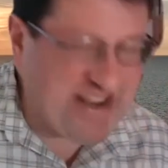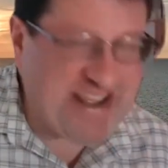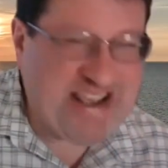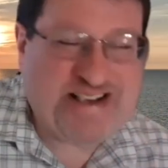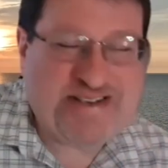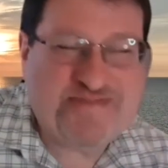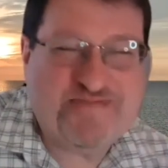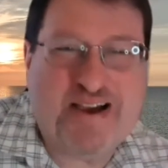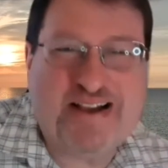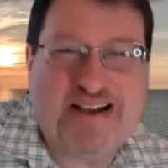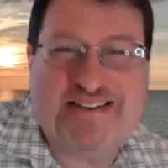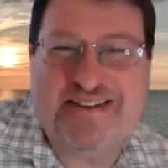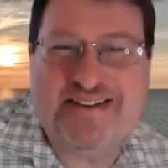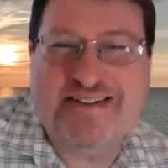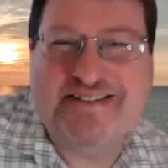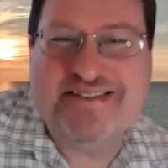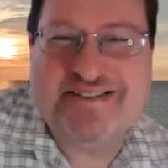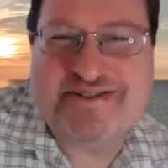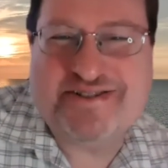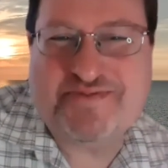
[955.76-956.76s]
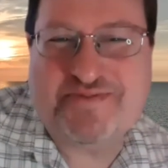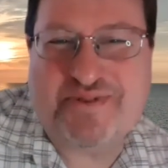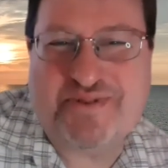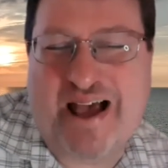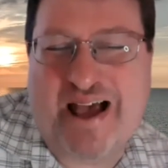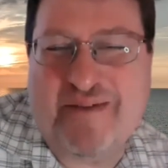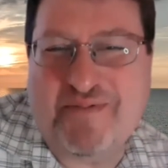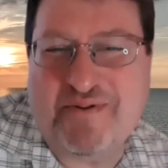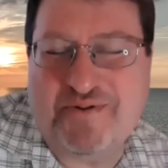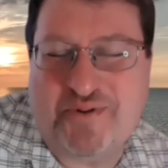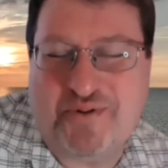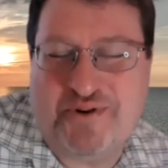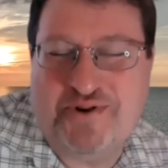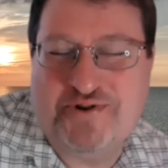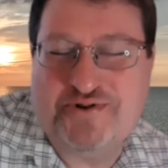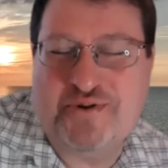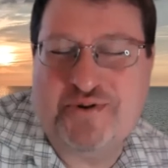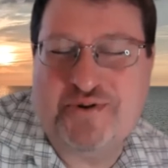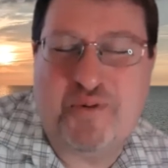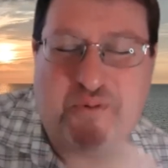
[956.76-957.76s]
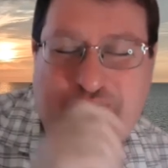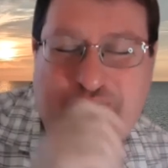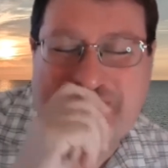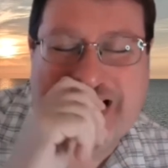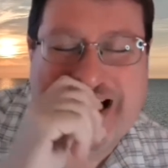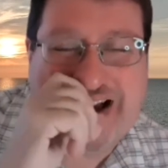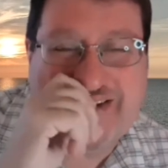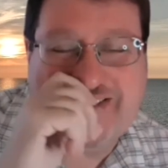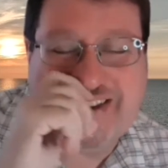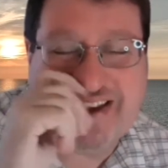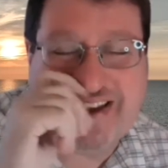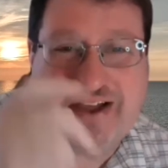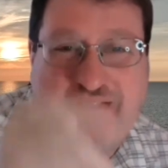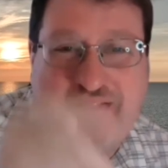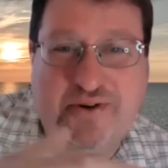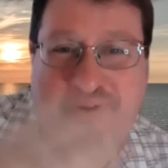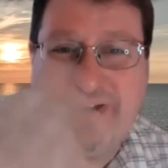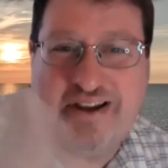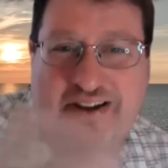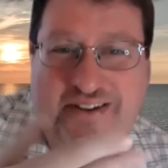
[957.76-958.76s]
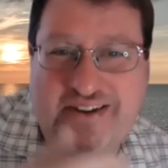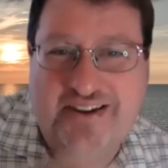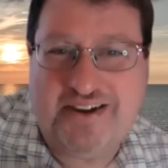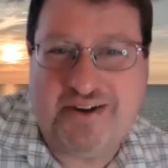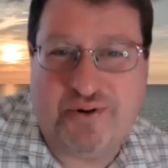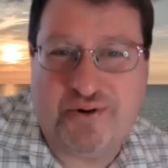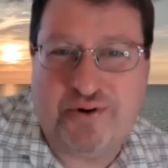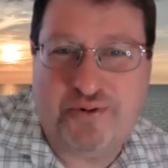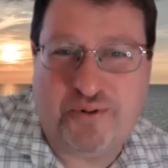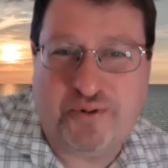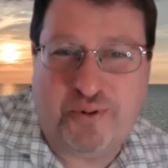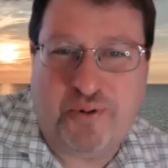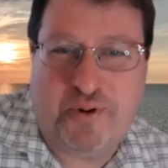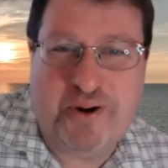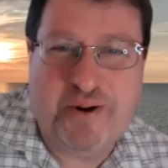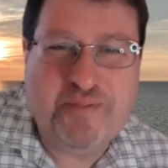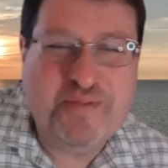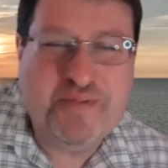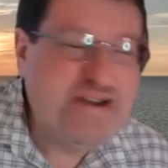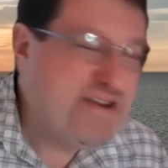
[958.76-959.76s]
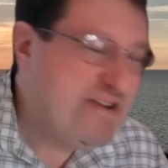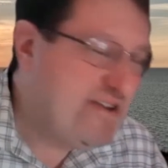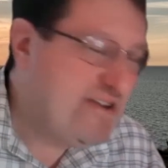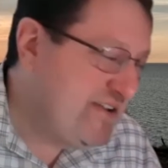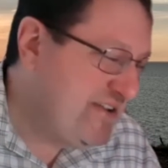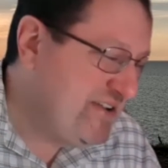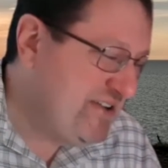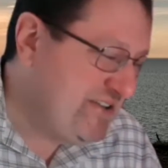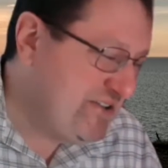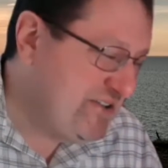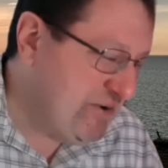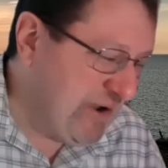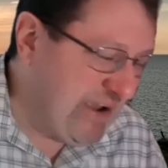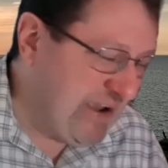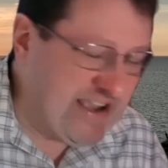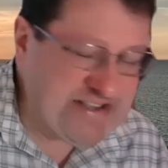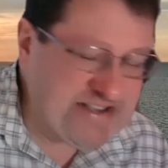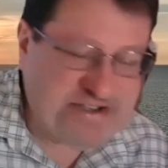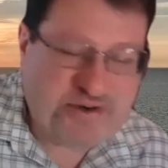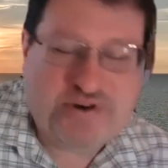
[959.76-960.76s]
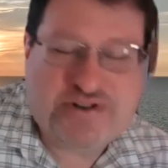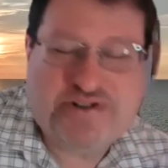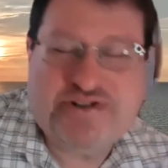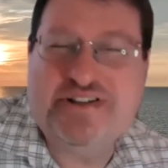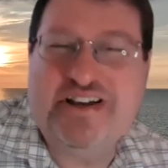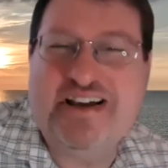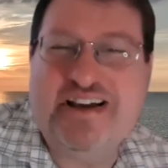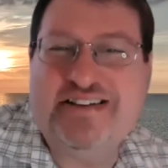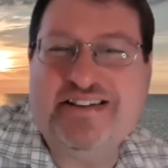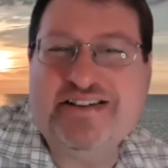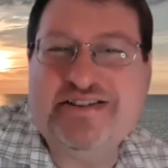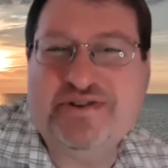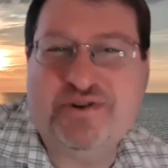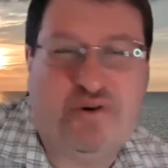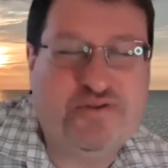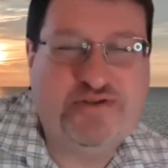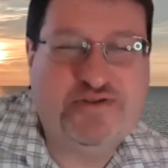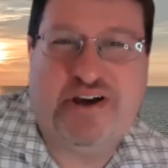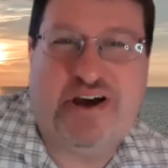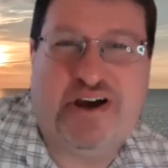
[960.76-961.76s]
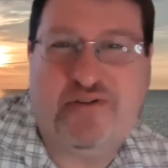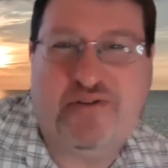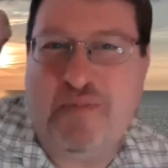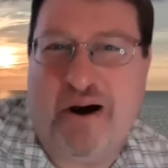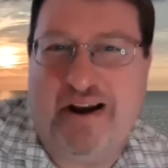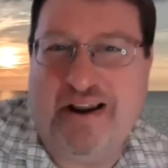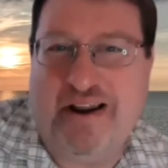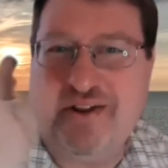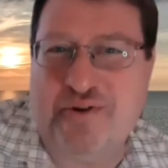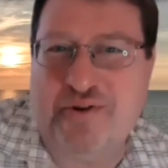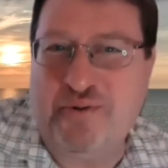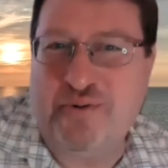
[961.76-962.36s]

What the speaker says: I expected. This is what happens usually when we're live together in the auditorium. You know, I ask a question like this and almost everybody in the